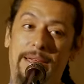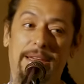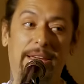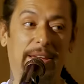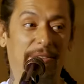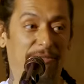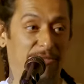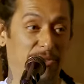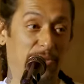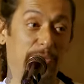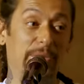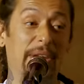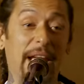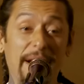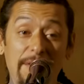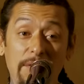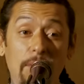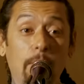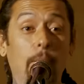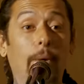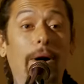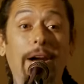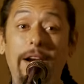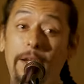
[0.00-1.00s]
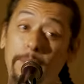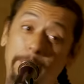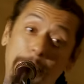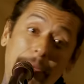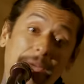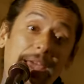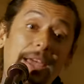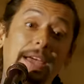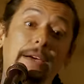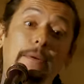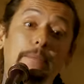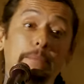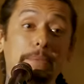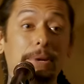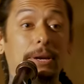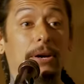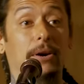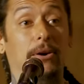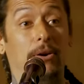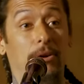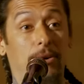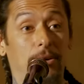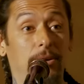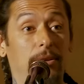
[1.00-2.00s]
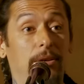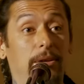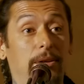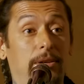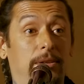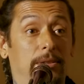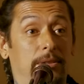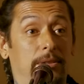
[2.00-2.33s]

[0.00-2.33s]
If you never want to pay a bill